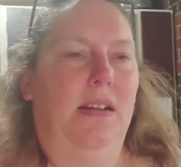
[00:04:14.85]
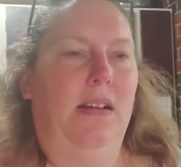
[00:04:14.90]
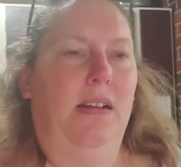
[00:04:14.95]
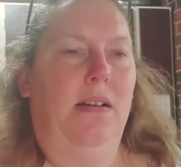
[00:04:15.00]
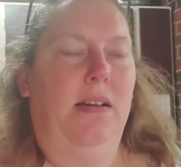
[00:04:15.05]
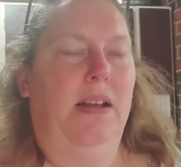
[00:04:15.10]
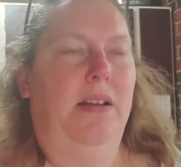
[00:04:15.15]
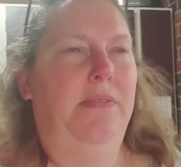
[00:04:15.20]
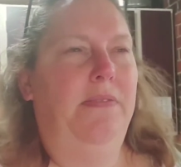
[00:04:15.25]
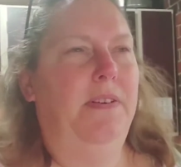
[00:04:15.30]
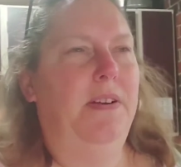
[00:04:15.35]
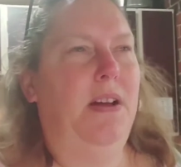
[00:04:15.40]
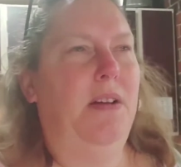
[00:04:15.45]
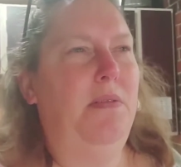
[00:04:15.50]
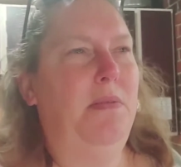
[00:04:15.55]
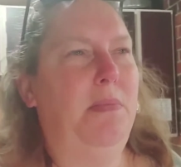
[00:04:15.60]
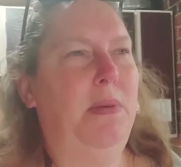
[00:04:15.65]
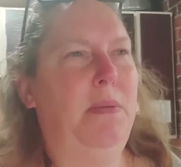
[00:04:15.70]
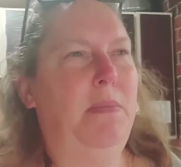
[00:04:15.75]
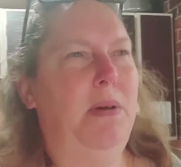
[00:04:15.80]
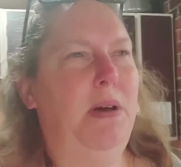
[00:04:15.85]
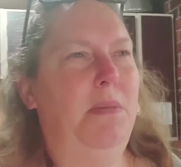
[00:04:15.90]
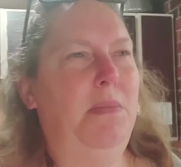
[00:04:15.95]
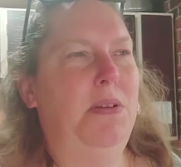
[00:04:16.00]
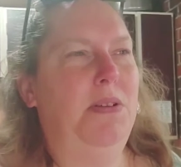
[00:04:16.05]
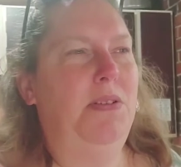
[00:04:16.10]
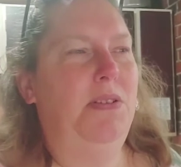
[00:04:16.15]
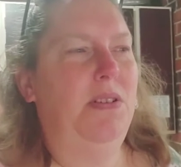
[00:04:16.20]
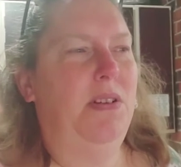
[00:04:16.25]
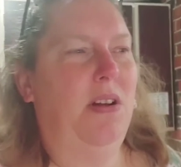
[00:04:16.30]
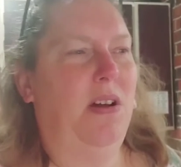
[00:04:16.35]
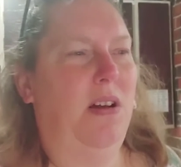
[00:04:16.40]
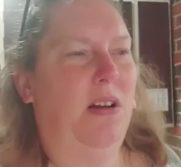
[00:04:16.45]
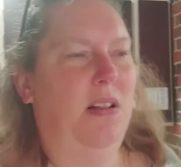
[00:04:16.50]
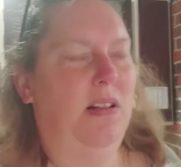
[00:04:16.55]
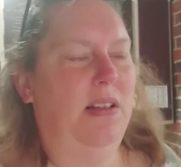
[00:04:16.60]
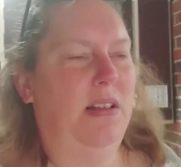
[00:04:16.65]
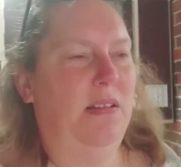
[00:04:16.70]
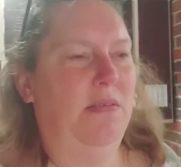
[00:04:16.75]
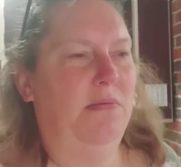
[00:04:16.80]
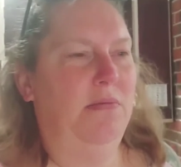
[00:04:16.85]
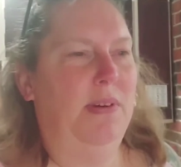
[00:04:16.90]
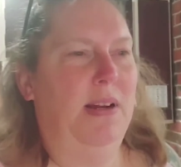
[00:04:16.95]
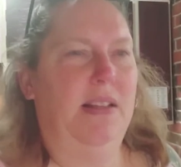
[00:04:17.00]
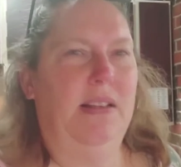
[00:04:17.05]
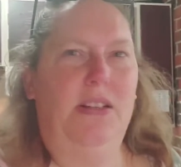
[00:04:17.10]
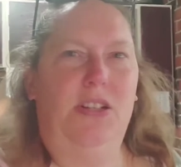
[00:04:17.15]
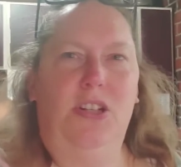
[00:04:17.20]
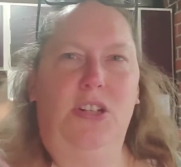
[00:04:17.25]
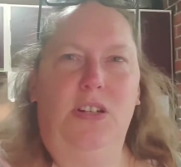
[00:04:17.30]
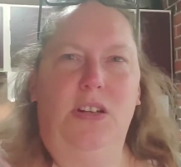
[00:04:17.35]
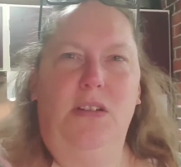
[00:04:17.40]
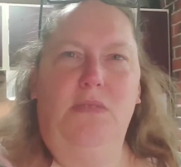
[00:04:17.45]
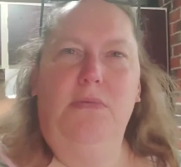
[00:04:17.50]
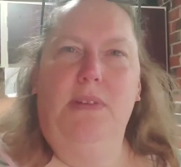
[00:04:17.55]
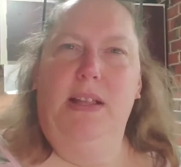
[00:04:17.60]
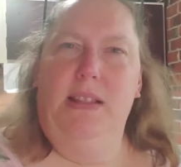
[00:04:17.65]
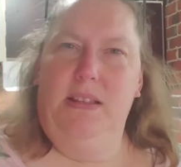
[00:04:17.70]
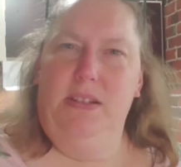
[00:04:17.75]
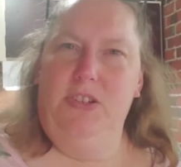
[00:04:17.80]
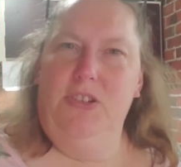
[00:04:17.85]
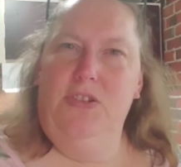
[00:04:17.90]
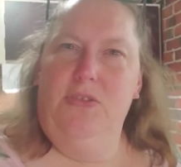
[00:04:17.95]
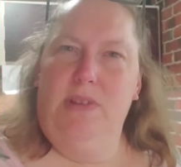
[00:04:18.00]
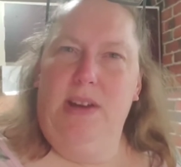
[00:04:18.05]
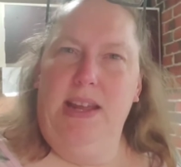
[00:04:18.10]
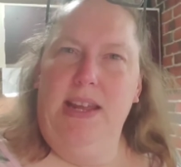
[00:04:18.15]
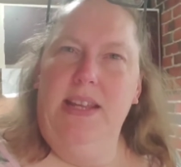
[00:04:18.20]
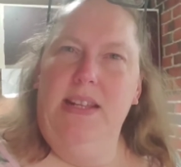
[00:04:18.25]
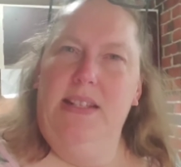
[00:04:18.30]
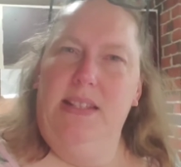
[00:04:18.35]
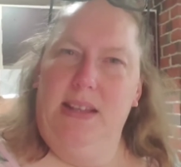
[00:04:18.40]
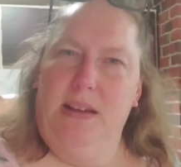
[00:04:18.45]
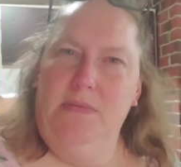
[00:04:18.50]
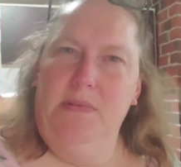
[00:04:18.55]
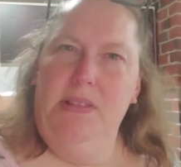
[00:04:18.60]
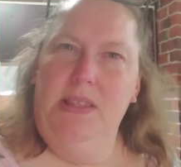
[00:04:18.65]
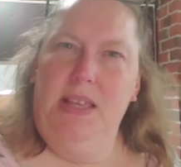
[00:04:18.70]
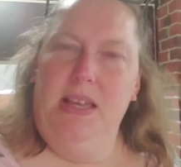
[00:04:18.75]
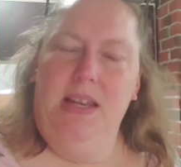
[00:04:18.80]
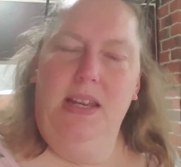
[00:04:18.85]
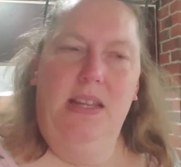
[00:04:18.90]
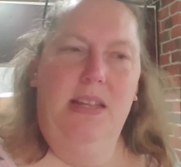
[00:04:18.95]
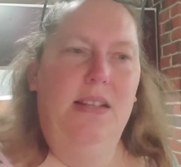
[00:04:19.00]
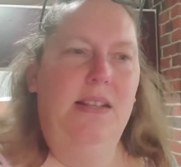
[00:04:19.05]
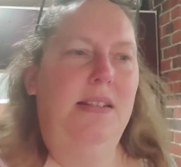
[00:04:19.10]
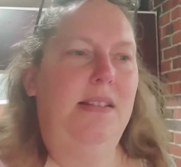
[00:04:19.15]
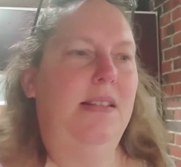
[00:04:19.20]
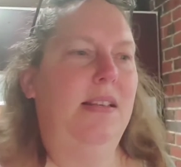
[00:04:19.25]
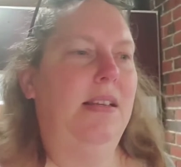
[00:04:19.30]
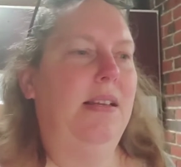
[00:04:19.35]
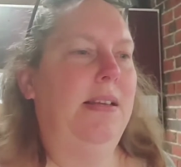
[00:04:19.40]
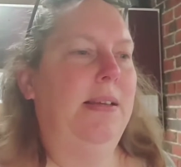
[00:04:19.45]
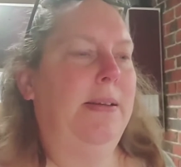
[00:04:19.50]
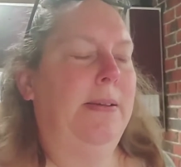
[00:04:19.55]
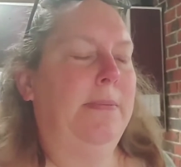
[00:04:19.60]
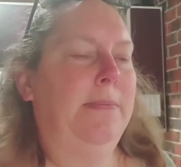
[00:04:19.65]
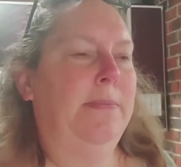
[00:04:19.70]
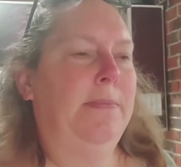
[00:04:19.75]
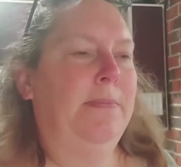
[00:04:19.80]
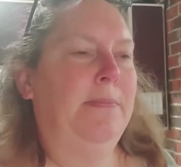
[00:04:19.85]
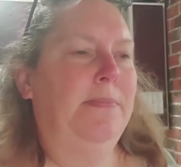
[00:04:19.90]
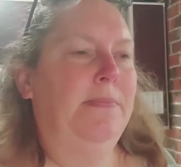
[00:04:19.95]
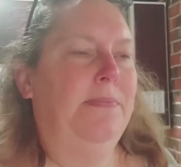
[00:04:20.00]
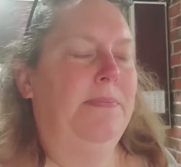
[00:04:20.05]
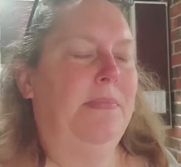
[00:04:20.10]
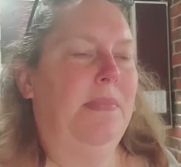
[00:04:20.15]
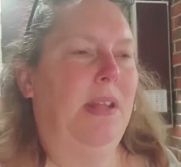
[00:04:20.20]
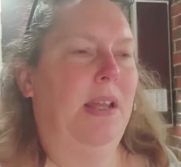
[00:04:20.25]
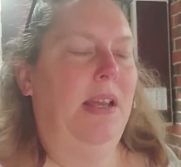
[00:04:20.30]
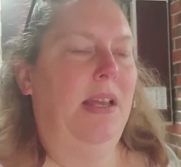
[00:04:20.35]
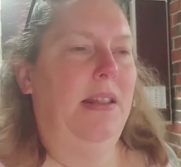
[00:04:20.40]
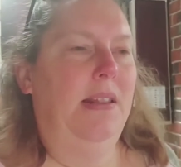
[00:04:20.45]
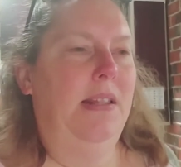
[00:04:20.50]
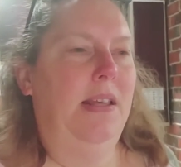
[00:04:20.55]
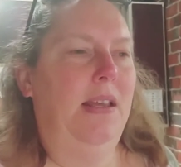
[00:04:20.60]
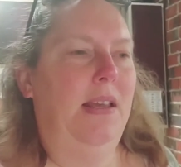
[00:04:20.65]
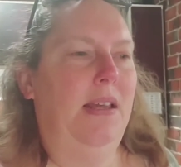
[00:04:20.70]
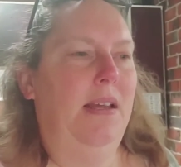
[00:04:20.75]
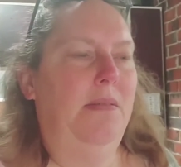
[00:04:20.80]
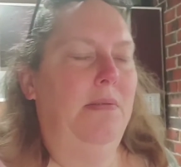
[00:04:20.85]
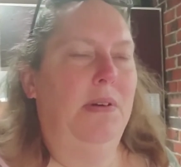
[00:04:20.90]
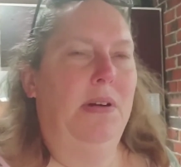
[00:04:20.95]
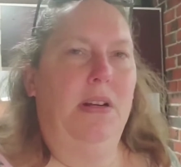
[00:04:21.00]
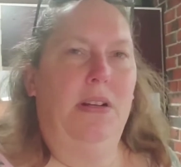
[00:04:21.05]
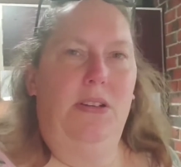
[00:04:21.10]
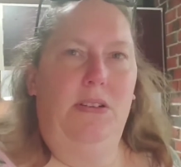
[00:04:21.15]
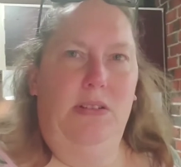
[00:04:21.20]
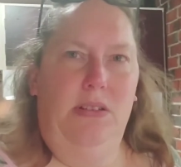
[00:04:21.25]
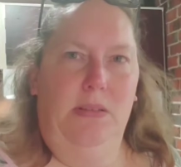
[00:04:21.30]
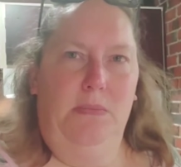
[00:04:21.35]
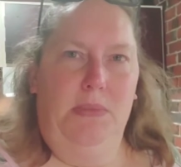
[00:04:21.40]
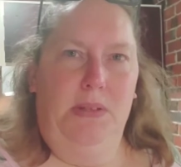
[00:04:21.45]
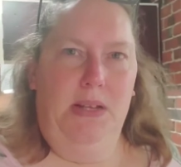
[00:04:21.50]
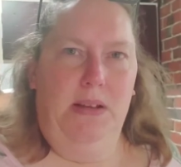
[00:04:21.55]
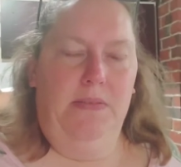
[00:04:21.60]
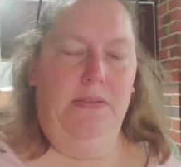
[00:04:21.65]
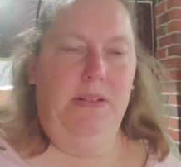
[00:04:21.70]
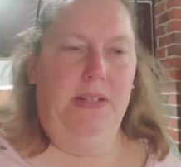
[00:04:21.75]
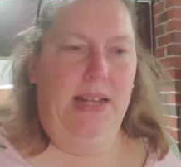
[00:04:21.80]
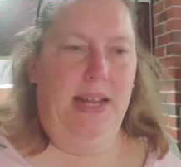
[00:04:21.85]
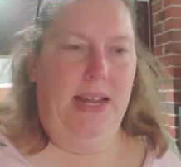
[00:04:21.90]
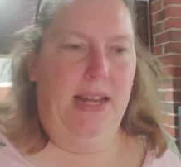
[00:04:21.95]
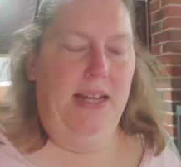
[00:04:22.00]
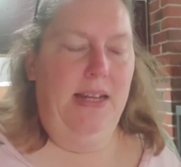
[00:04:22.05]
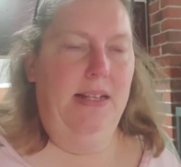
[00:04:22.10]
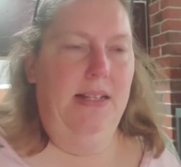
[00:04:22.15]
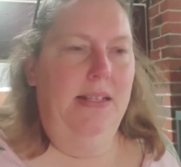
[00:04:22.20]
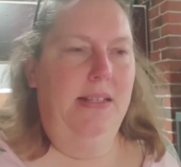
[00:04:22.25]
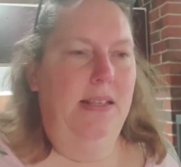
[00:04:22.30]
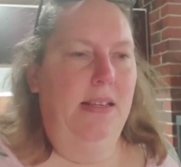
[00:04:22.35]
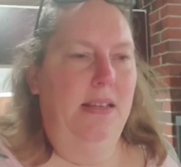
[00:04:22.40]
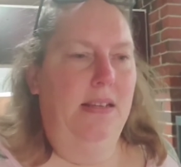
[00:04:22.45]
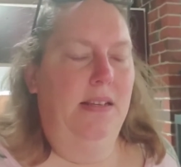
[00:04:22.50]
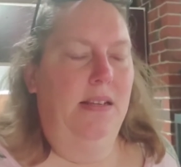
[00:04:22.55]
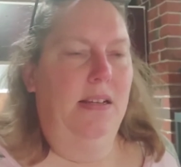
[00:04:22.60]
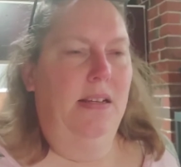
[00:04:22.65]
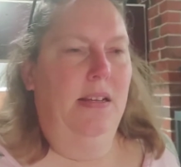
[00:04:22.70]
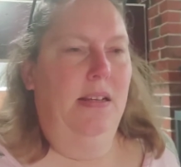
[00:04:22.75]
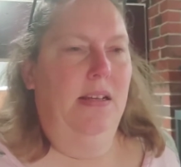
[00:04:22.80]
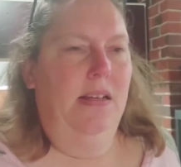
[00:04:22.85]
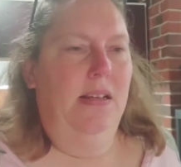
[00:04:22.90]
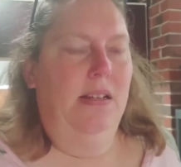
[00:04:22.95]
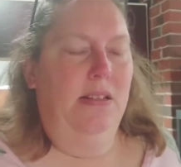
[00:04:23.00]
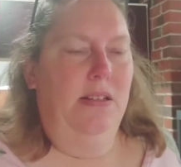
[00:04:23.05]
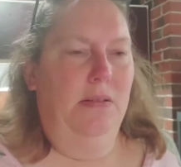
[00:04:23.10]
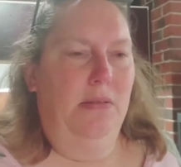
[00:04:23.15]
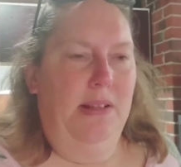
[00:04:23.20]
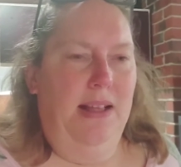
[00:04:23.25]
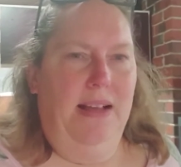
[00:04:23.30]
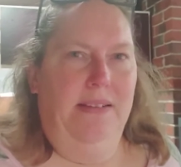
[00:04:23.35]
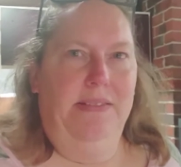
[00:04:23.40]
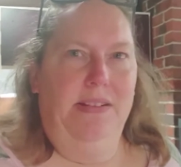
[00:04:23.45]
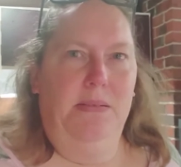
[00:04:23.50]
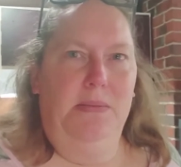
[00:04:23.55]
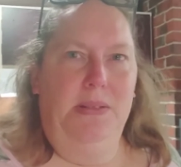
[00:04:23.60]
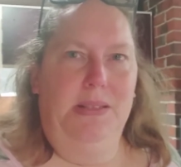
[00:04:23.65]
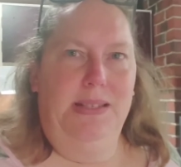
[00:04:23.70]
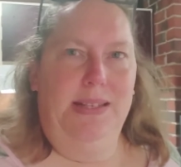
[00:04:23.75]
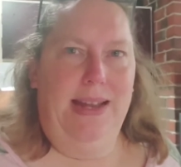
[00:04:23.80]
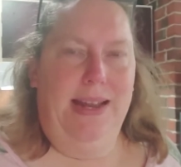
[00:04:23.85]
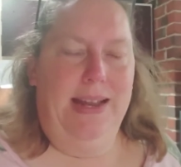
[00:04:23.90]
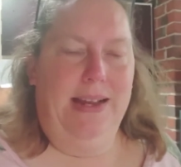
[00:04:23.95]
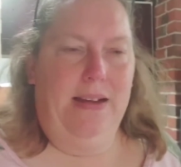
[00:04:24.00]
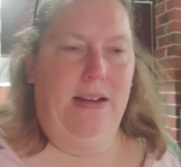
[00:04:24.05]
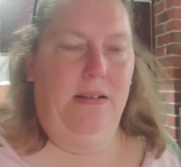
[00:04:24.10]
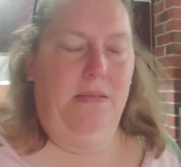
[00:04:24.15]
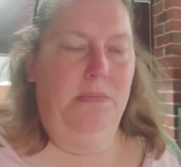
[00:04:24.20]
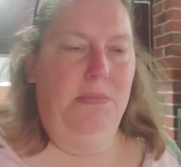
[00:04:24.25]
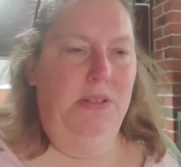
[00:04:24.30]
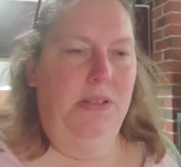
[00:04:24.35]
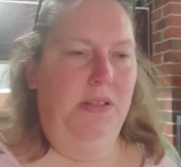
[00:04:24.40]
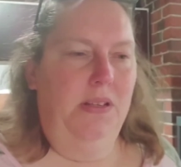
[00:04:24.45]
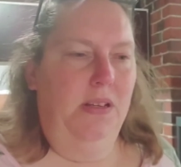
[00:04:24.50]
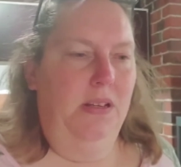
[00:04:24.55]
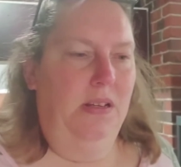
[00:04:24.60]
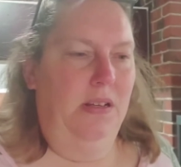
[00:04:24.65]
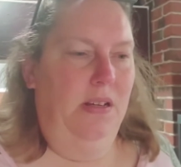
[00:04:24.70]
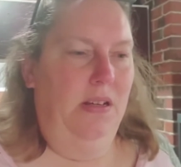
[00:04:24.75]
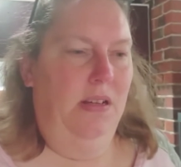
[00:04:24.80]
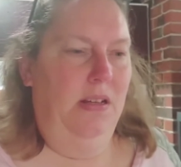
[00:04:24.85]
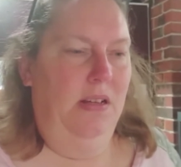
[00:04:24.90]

I forgot what my mom used to call it. A relish tray. Is that what that is? And then we're gonna do some deviled eggs. So we'll have some snackums.